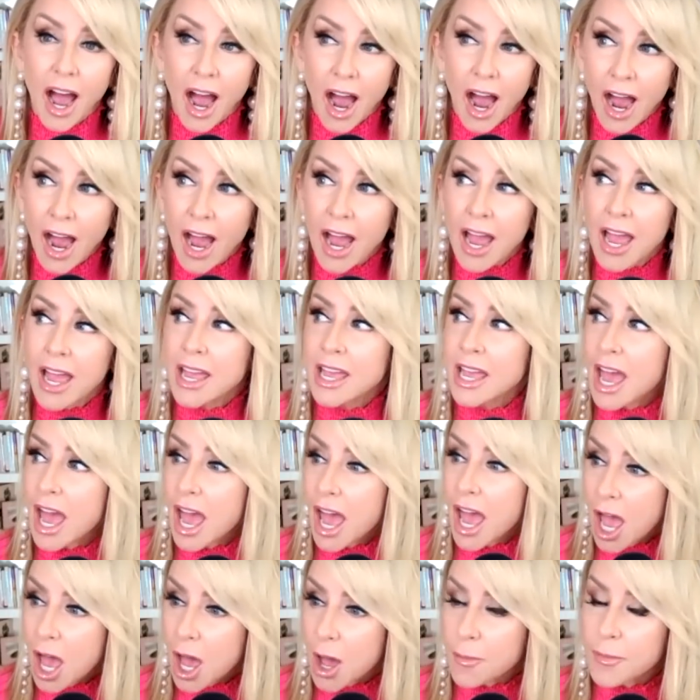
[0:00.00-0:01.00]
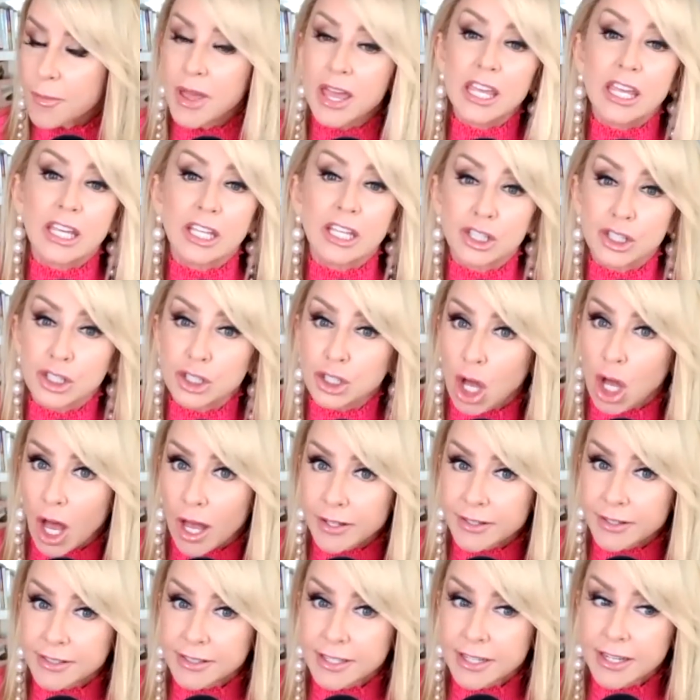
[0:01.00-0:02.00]
I am
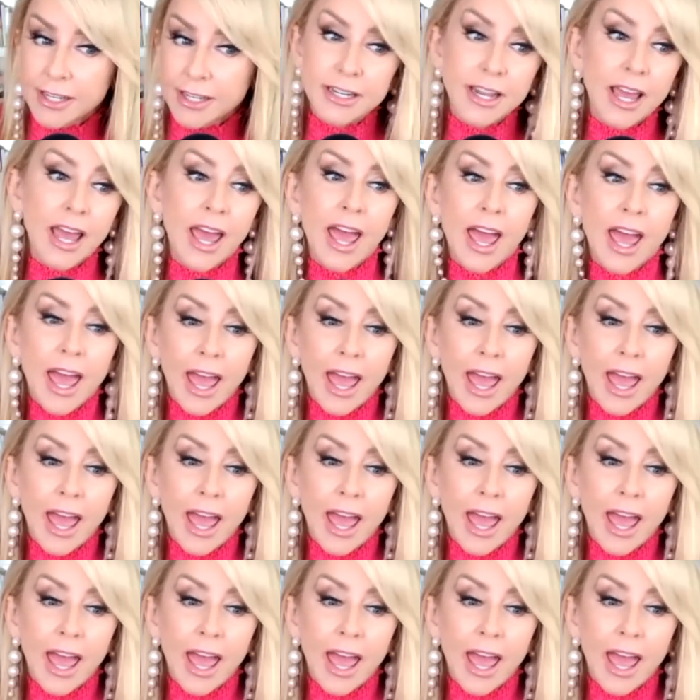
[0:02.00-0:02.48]
exhausted